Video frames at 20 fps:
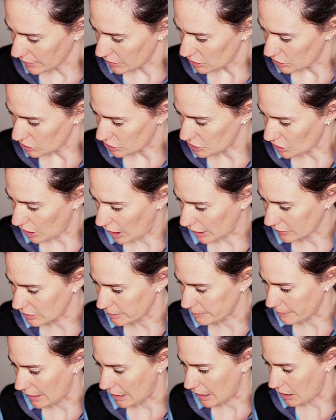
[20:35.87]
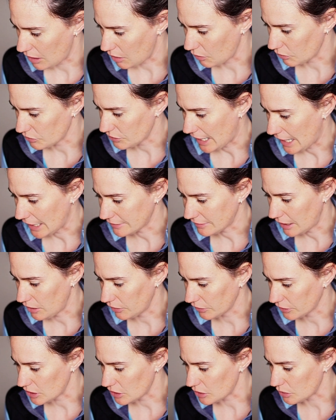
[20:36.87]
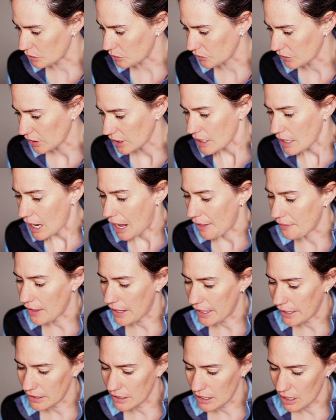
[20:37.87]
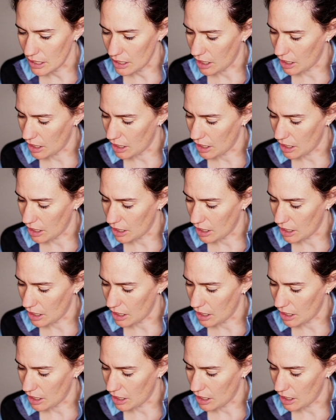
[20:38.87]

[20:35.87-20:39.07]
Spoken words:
She talks about tactile cues and then